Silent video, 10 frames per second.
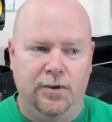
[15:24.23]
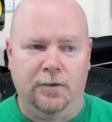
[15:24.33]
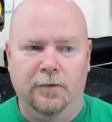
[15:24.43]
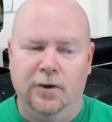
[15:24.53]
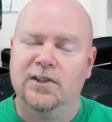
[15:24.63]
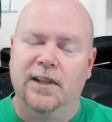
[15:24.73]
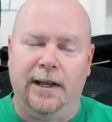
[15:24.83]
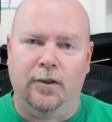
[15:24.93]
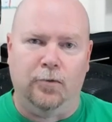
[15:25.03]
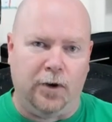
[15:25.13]
The first
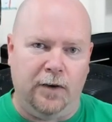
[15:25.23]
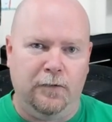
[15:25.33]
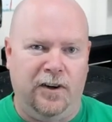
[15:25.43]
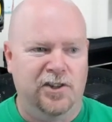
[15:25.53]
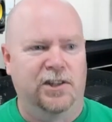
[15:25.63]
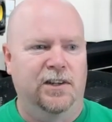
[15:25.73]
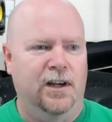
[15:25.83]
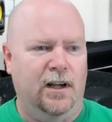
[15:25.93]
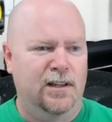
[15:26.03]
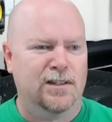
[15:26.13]
thing the run function
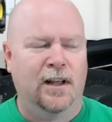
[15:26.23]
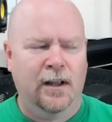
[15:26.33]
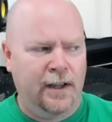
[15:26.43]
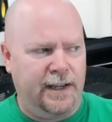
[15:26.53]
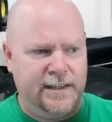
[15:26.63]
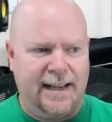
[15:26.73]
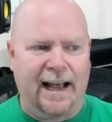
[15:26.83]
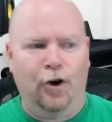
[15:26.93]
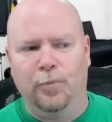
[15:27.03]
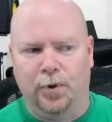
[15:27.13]
does is
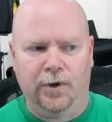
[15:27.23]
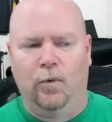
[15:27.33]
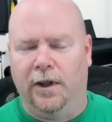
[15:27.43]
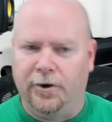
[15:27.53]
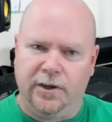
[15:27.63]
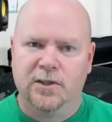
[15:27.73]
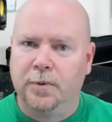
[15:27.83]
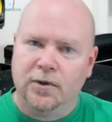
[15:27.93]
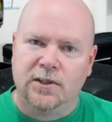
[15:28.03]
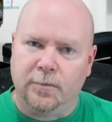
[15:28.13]
output whether it's
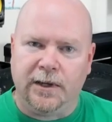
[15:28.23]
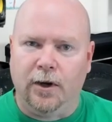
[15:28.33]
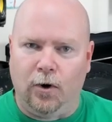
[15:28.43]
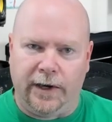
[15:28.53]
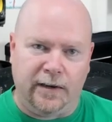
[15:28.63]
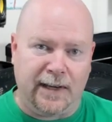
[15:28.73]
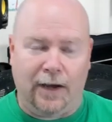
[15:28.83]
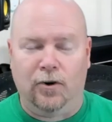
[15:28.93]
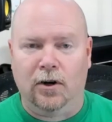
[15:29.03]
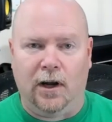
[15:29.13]
supposed to be going
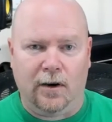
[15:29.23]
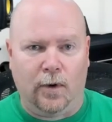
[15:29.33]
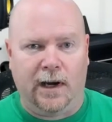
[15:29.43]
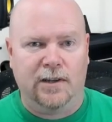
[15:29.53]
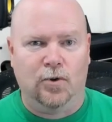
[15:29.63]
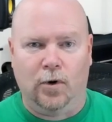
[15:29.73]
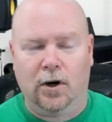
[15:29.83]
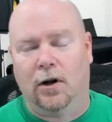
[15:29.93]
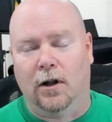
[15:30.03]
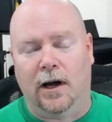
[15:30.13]
counterclockwise or
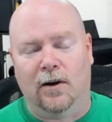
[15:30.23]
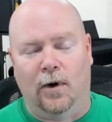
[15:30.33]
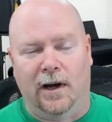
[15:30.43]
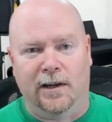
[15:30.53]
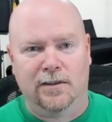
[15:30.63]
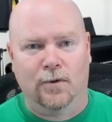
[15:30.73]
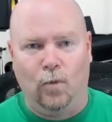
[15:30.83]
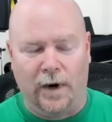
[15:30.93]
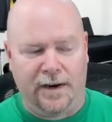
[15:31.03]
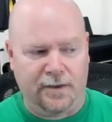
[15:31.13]
clockwise
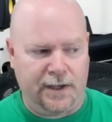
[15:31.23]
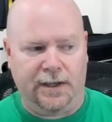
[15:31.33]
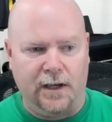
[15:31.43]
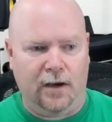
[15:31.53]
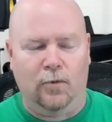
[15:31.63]
when the